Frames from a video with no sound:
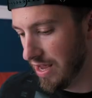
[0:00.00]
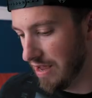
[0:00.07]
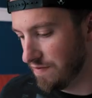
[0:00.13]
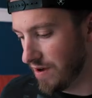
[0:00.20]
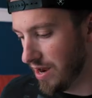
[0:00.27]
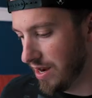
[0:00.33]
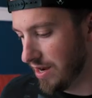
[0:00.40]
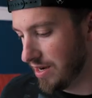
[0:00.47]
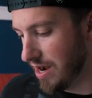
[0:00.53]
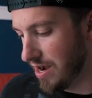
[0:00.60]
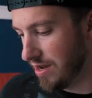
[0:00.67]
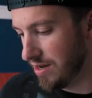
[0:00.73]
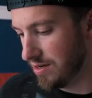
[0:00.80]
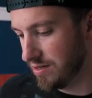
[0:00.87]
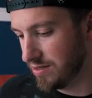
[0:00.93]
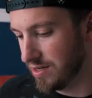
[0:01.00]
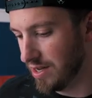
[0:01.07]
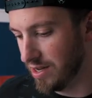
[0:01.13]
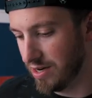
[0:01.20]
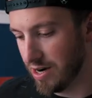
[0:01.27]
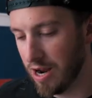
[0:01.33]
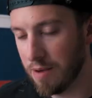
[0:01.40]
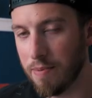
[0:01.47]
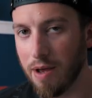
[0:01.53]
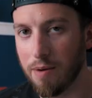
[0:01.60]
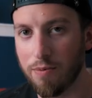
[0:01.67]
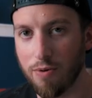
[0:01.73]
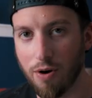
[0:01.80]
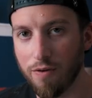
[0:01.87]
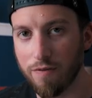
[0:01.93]
if I got, say, an
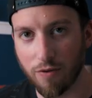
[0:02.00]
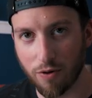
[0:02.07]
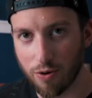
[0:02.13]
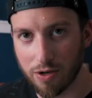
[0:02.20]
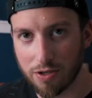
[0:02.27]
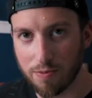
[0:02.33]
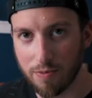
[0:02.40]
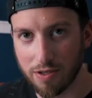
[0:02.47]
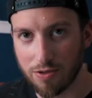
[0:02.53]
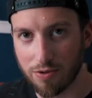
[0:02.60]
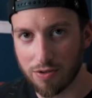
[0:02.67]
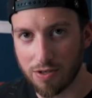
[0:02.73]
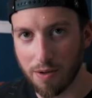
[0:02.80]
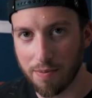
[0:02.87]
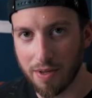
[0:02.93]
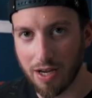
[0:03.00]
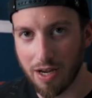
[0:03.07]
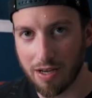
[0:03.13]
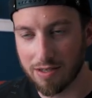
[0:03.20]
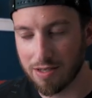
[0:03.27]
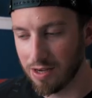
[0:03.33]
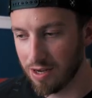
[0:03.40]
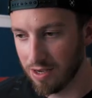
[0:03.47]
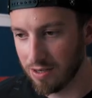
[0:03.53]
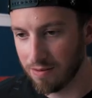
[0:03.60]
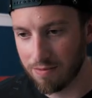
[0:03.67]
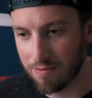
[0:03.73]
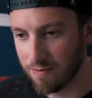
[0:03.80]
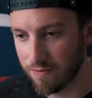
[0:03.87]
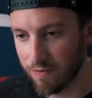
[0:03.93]
iPad Pro for Christmas or something as like
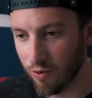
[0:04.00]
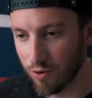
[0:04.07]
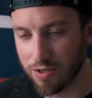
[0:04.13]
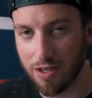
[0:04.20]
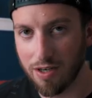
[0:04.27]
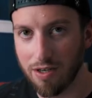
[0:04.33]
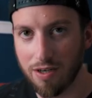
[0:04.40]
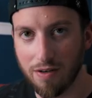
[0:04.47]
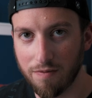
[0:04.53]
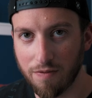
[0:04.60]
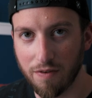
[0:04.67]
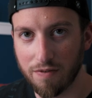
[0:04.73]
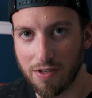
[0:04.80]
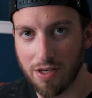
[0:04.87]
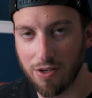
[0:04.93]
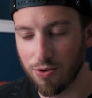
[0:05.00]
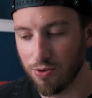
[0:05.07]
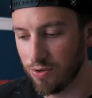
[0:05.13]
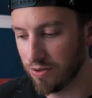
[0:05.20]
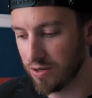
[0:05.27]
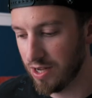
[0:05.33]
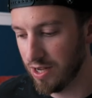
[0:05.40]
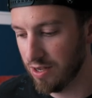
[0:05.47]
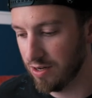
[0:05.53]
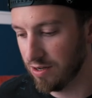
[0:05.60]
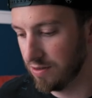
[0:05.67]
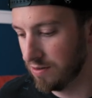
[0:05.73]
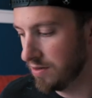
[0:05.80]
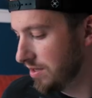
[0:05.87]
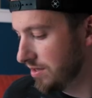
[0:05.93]
a 14, 15 year old
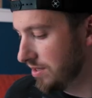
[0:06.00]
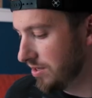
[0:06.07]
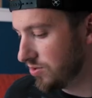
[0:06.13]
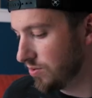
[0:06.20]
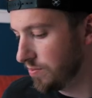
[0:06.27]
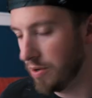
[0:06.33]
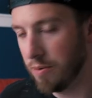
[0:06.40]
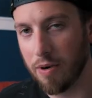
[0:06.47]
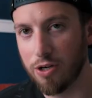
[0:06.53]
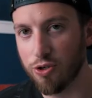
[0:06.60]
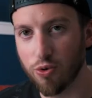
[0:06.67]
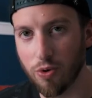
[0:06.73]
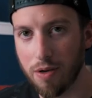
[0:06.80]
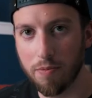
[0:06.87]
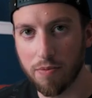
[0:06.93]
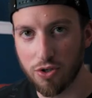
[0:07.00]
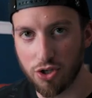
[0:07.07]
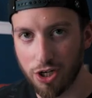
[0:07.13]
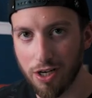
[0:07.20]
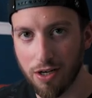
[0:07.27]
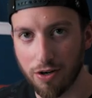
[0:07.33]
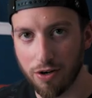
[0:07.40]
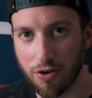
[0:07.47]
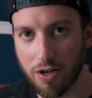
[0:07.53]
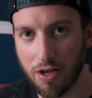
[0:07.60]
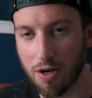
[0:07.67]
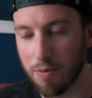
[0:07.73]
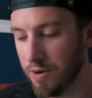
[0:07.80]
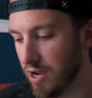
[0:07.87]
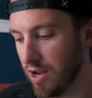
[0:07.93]
kid, this would be my dream machine. Are you
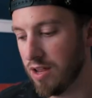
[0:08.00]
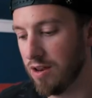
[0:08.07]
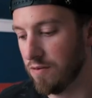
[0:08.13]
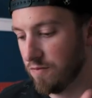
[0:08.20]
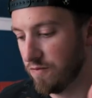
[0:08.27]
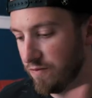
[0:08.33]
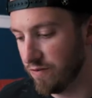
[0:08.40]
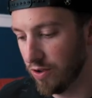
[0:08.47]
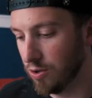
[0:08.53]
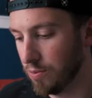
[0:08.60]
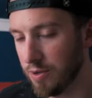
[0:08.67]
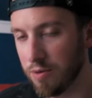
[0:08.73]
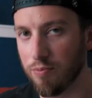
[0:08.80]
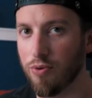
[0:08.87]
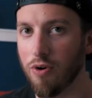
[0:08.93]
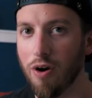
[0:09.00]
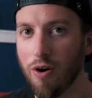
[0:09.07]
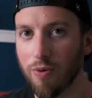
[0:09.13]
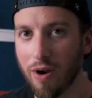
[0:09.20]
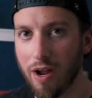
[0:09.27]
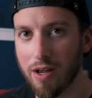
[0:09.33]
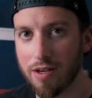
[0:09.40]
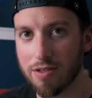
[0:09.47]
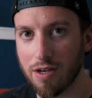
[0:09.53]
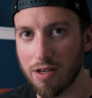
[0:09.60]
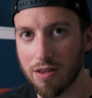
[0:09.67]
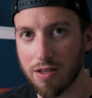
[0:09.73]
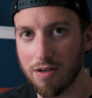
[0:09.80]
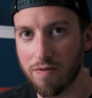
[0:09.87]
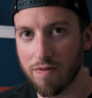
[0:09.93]
kidding me? I can film in ProRes
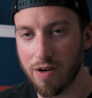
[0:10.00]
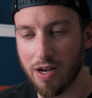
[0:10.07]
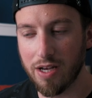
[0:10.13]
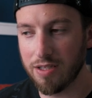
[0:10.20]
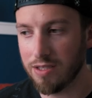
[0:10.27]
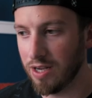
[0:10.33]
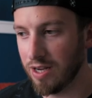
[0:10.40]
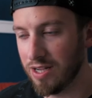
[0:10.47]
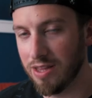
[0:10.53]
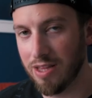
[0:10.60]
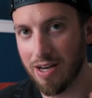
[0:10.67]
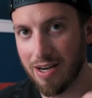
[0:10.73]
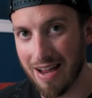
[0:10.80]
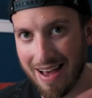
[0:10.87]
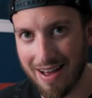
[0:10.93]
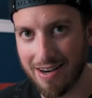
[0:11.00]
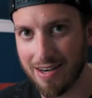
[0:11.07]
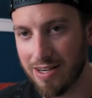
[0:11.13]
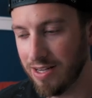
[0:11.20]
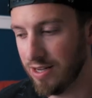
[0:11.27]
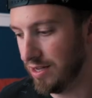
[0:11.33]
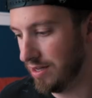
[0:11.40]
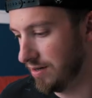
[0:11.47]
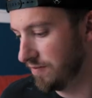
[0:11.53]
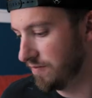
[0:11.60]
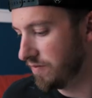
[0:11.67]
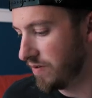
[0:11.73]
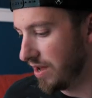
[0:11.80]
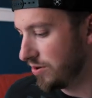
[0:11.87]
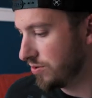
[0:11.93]
on the device. I can then edit it in
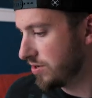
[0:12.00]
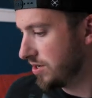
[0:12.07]
Final